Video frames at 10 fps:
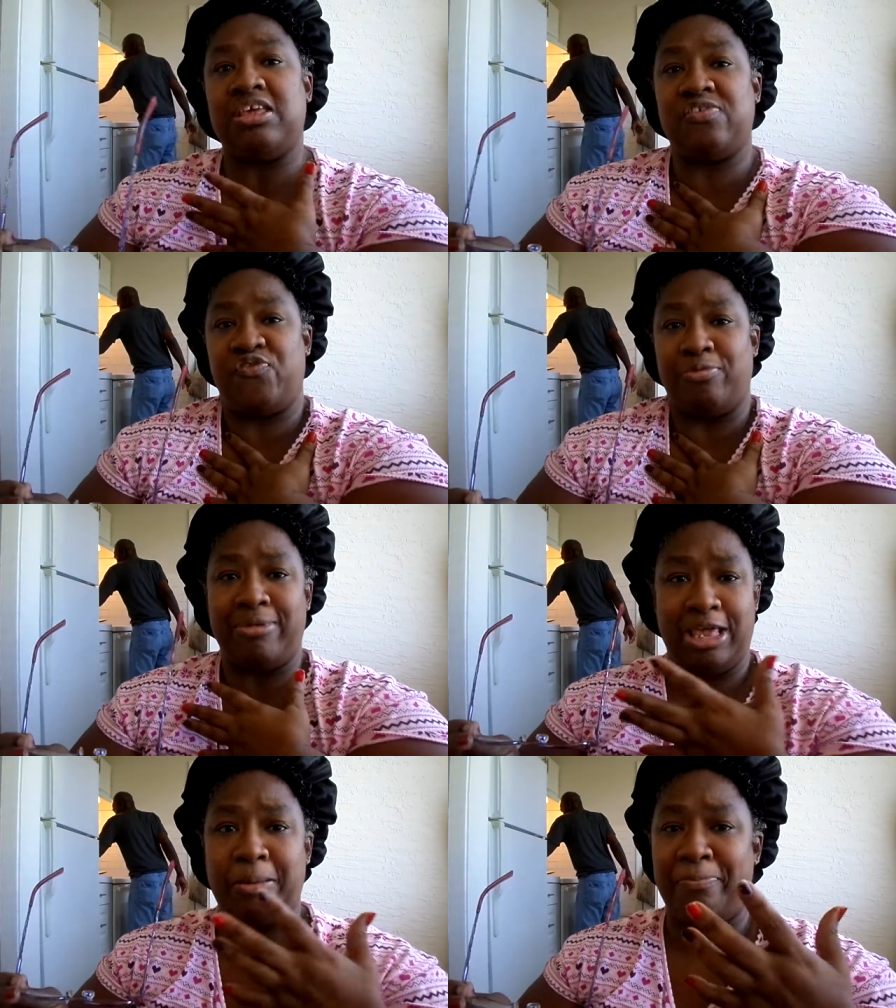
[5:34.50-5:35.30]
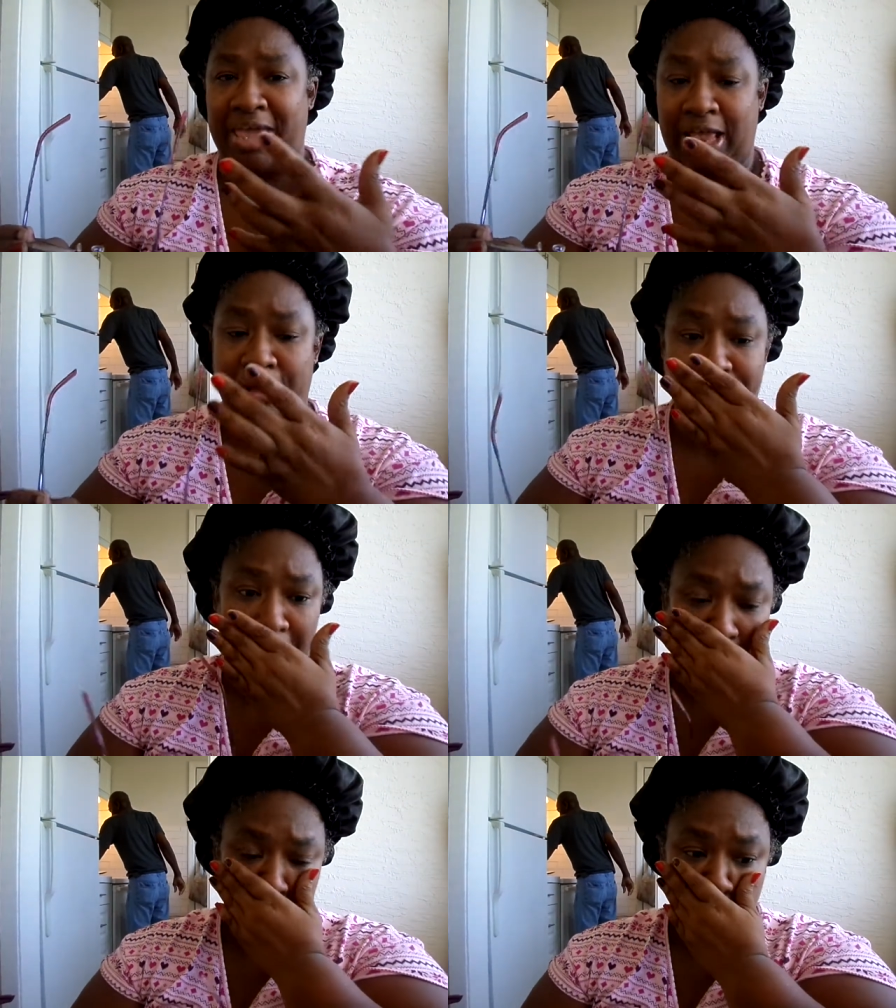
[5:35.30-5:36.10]
this for me and Babe.
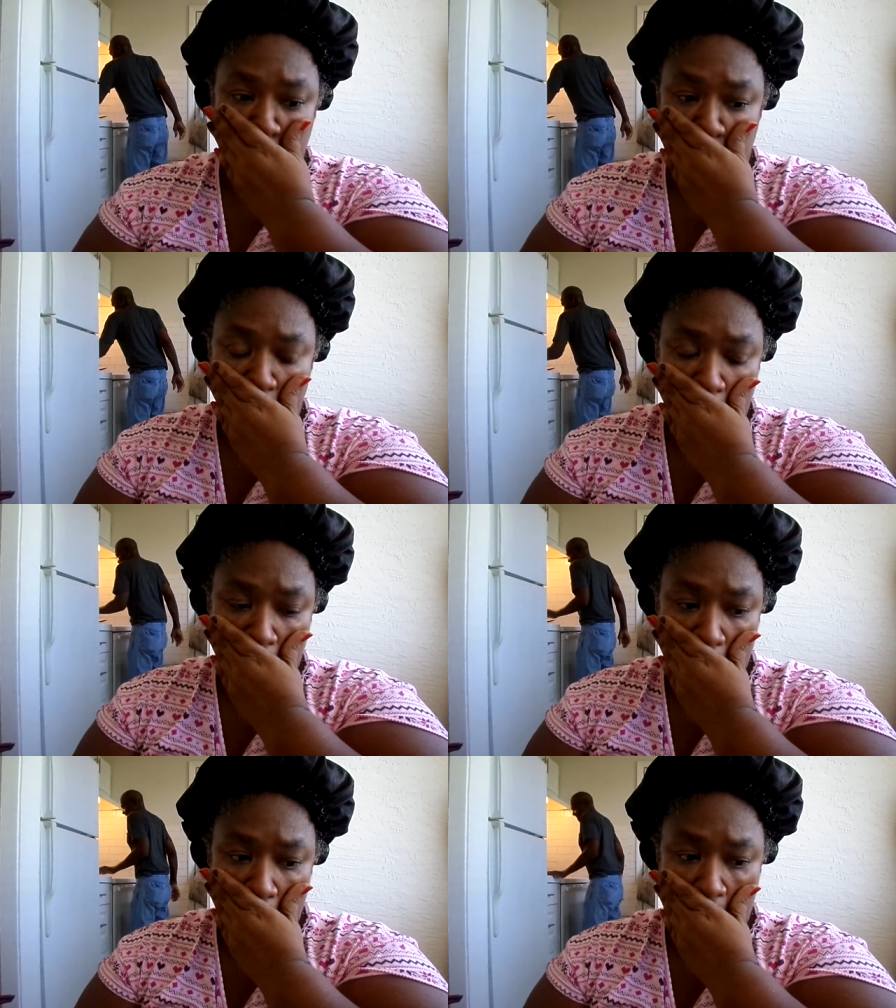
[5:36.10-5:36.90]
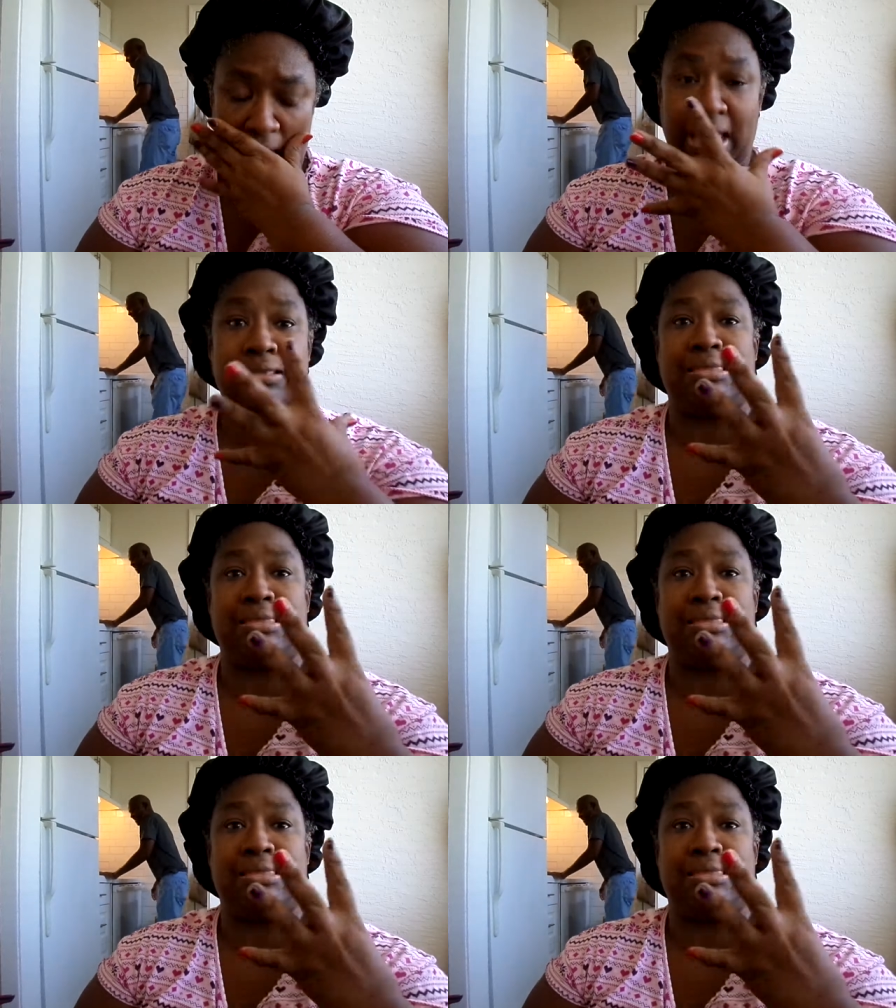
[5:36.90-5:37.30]
I